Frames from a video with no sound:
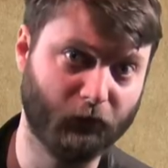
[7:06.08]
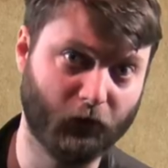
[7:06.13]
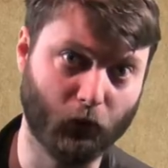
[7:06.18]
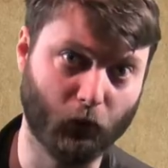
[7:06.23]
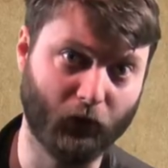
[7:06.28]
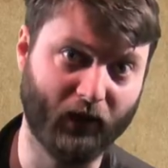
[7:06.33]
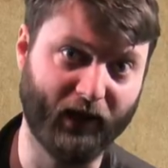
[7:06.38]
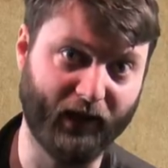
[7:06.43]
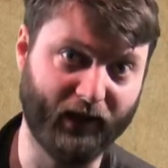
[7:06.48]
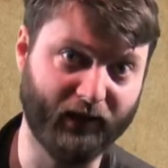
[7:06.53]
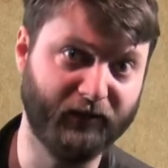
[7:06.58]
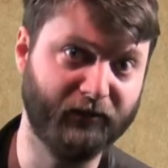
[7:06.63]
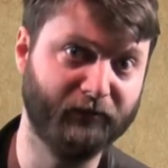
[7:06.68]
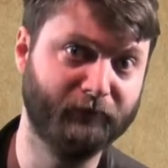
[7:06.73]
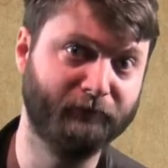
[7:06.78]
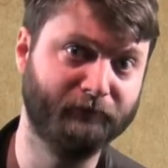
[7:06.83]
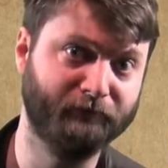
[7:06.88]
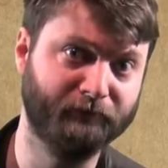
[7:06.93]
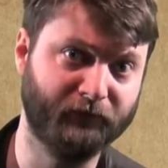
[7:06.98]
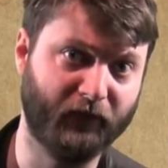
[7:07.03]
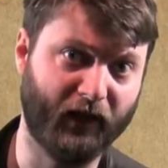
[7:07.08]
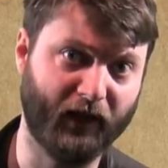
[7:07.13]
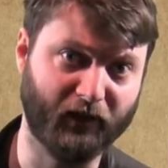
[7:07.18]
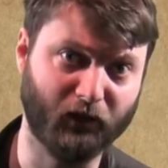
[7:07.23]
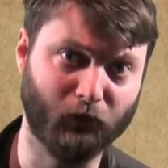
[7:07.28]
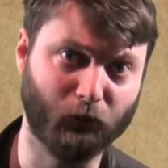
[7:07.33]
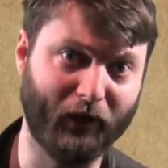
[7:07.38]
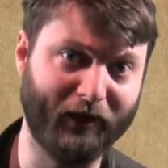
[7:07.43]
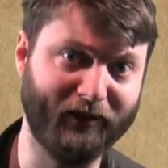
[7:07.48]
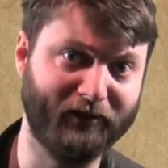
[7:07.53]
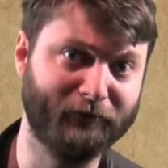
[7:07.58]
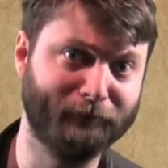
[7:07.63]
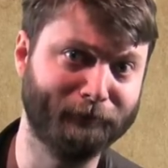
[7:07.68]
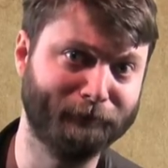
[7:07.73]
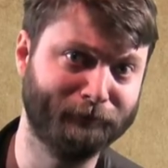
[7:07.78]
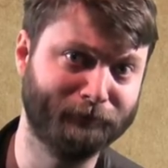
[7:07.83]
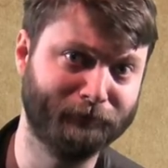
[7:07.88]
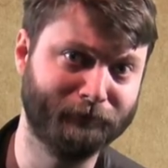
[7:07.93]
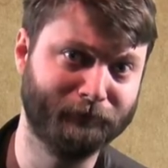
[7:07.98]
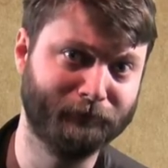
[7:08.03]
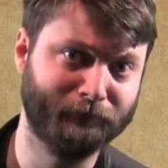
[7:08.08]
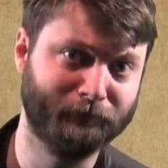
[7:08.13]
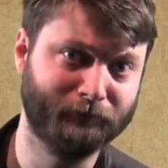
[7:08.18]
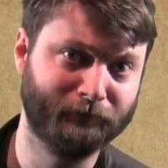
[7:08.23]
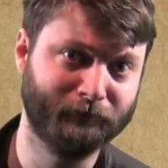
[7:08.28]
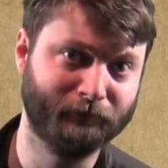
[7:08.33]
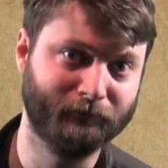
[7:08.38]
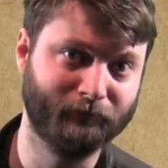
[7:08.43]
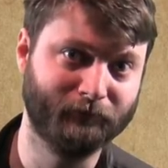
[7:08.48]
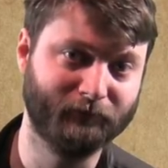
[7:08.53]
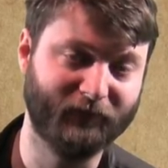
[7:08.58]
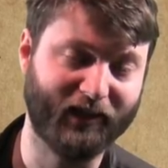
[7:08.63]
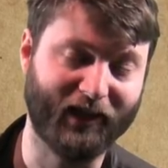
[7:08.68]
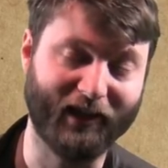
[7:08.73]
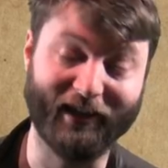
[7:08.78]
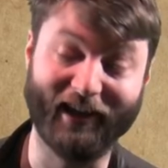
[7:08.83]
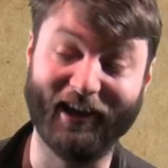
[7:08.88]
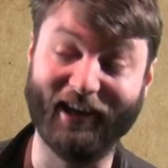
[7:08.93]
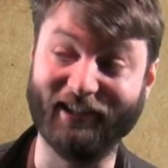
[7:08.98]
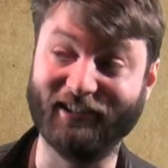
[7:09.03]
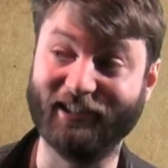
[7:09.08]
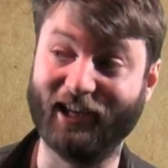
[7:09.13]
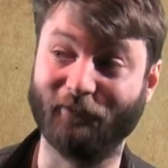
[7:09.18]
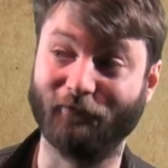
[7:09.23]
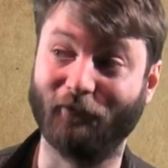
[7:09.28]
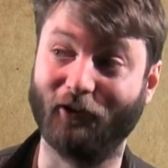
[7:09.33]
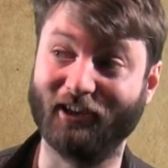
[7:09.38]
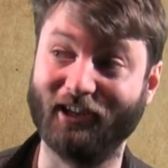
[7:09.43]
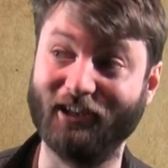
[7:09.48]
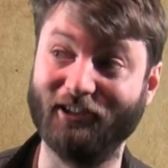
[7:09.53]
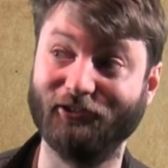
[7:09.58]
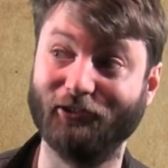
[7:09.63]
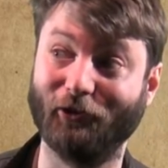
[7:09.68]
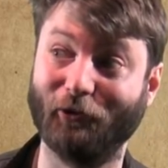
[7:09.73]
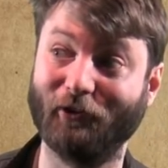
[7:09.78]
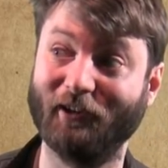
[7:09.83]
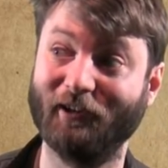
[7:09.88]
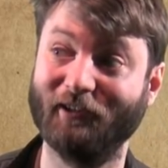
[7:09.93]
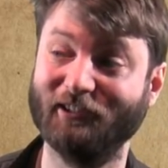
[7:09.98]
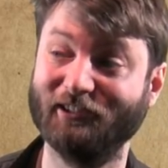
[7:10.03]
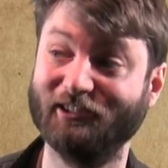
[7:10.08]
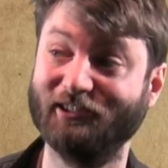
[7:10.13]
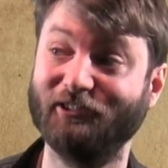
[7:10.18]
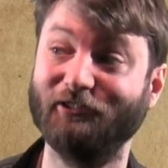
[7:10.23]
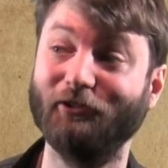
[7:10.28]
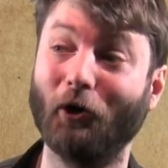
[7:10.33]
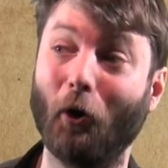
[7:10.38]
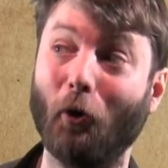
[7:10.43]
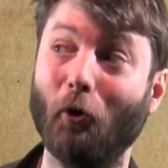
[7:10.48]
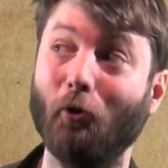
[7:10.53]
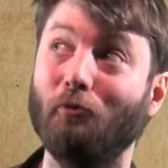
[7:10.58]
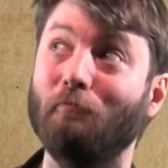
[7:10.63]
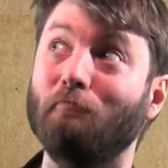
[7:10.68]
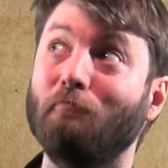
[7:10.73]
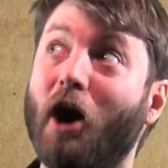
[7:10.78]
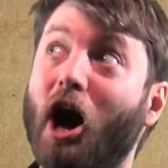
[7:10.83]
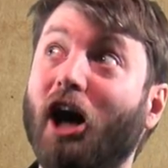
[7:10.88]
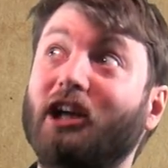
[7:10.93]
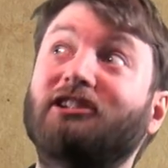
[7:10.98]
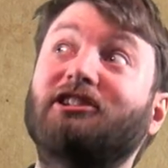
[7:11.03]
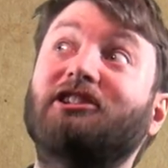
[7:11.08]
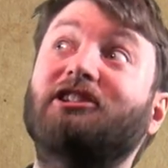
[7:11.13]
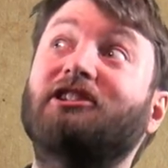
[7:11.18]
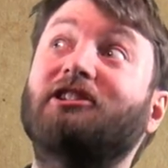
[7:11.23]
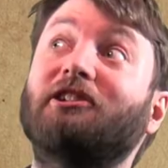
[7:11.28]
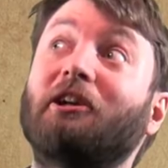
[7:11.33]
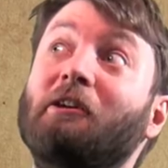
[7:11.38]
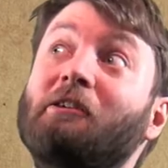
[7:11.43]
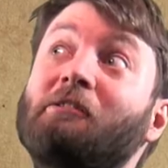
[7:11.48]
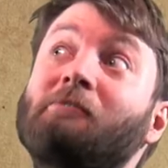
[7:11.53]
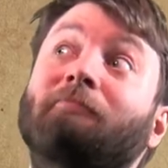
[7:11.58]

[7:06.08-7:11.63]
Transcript: Go ahead, I can wait. I hate that fucking joke so much!